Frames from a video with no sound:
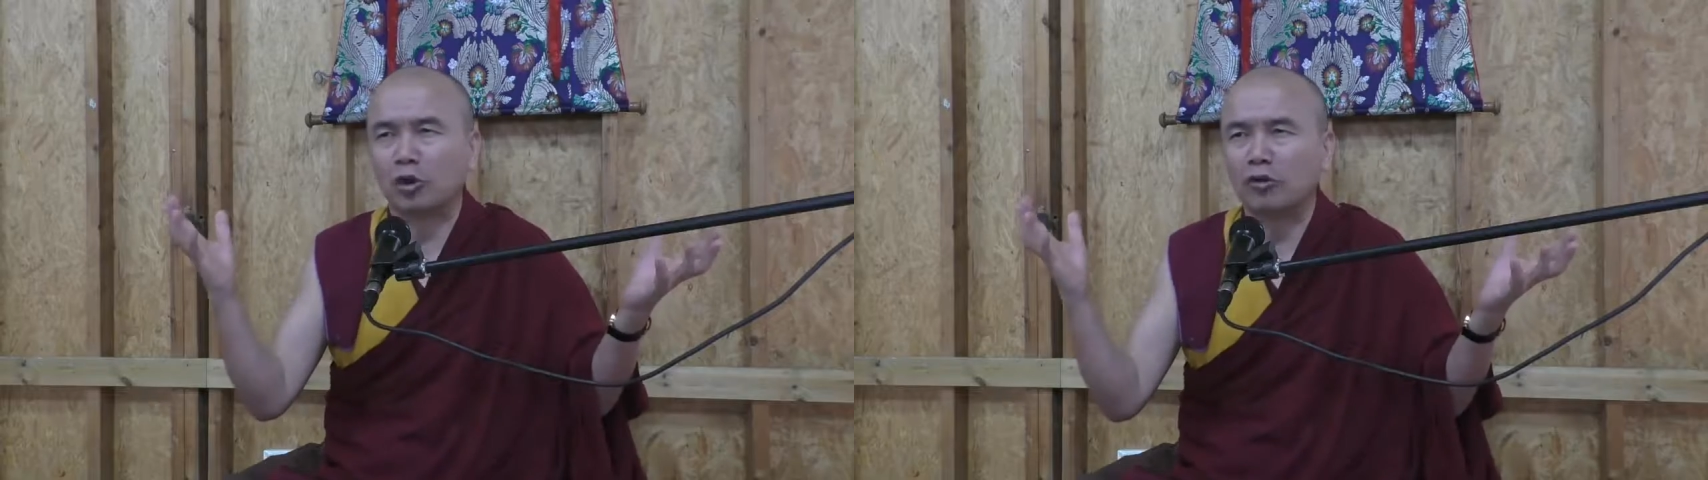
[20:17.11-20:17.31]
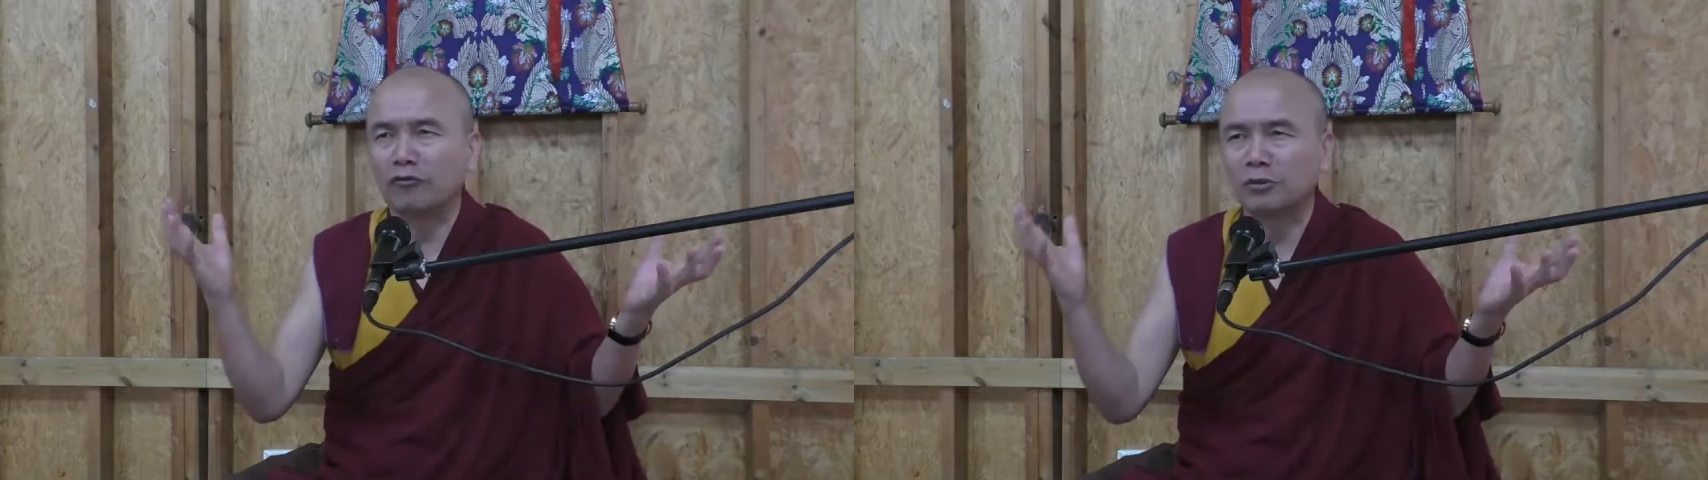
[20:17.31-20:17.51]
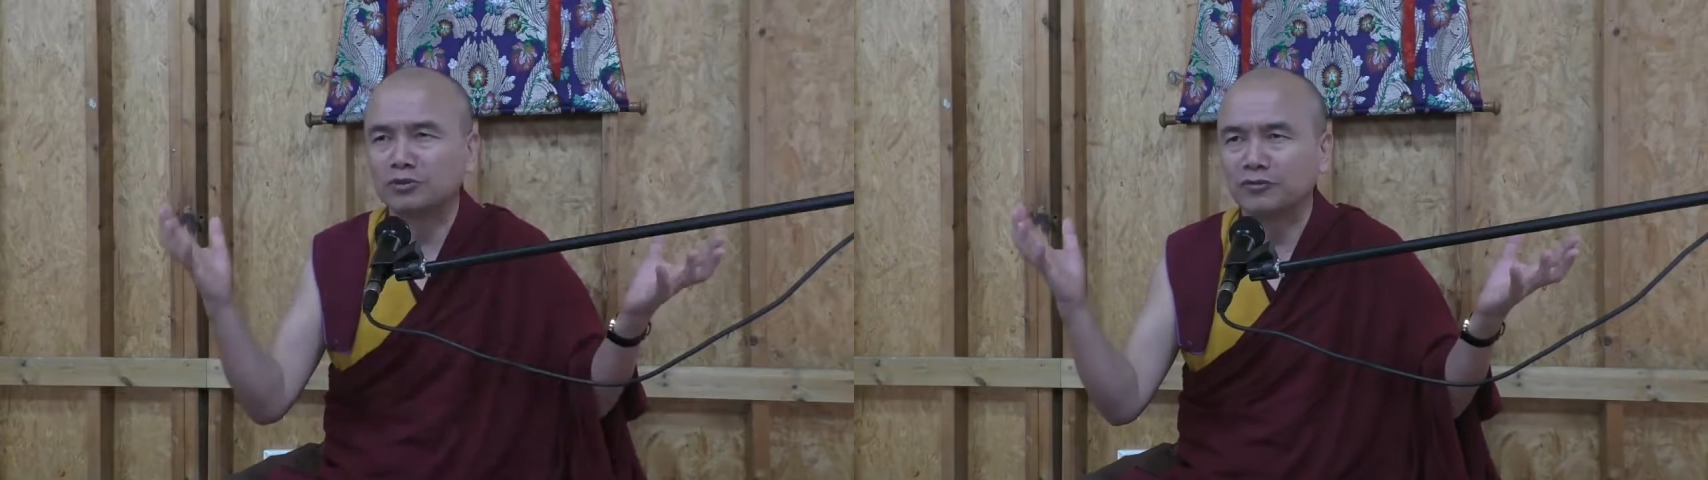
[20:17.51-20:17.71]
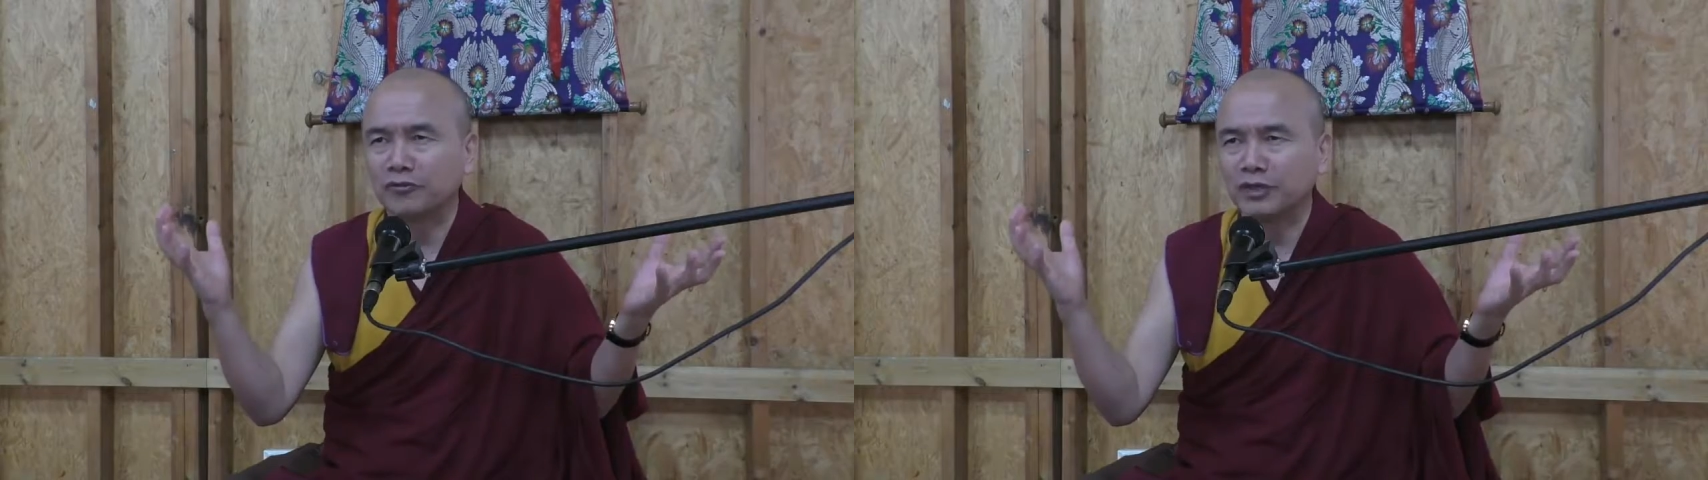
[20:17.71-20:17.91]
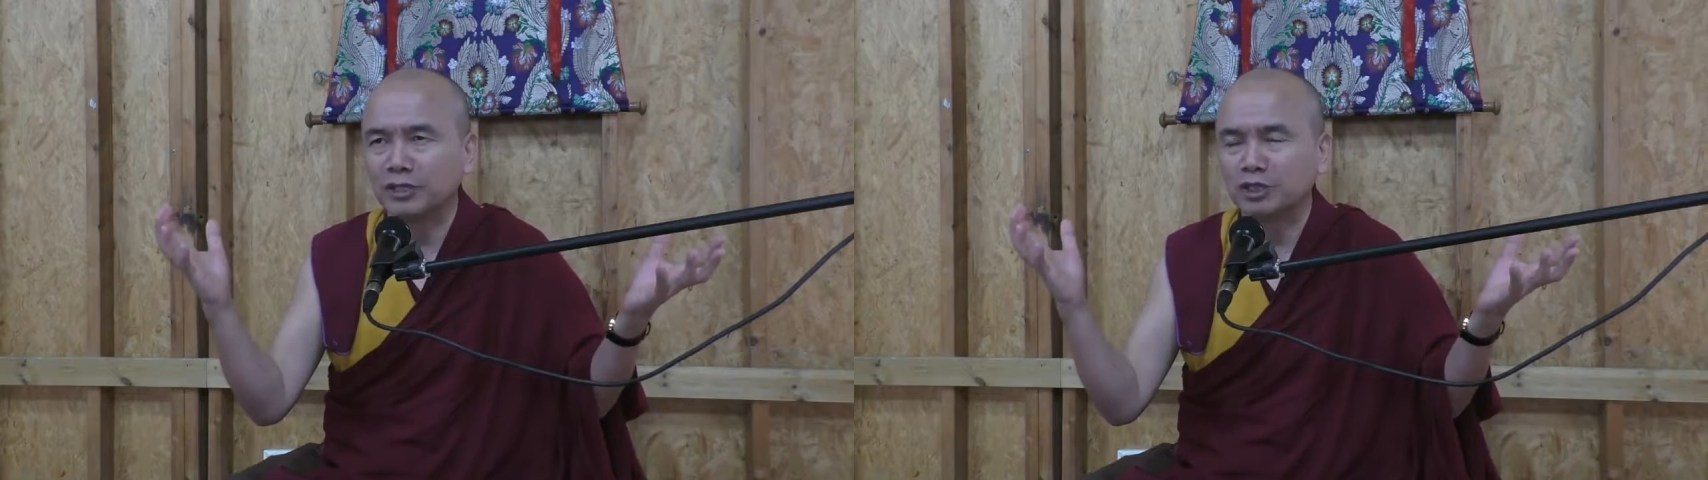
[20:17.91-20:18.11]
all forms of
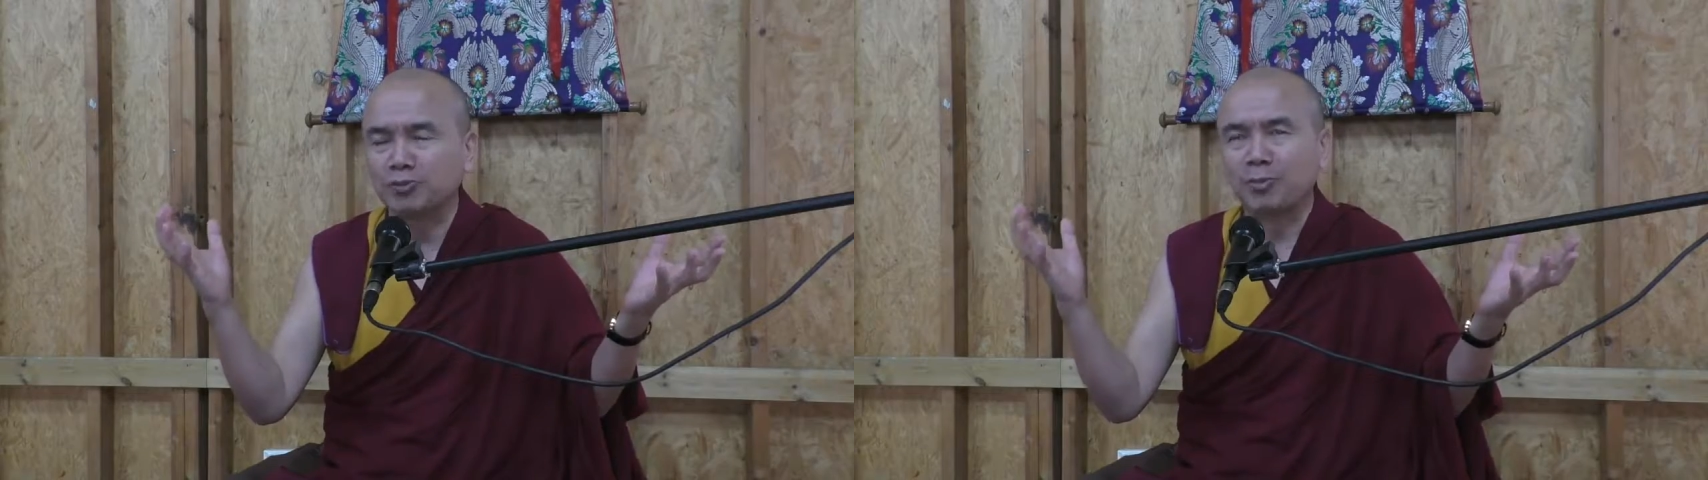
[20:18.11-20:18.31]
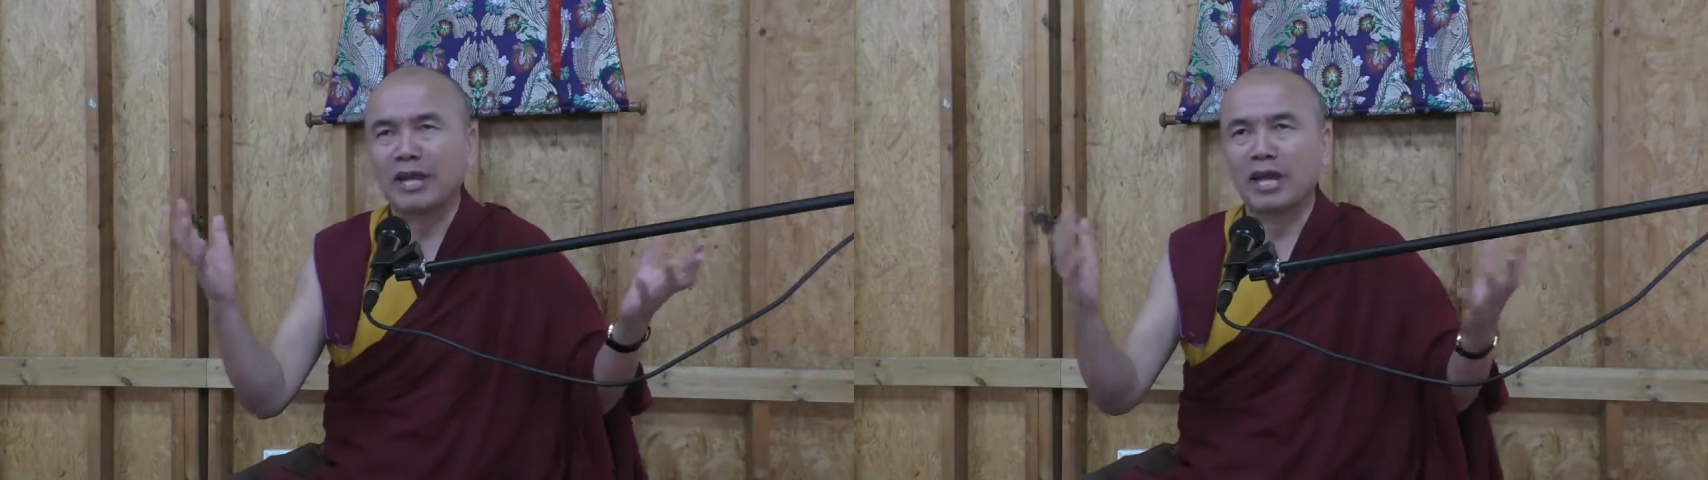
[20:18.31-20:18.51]
fears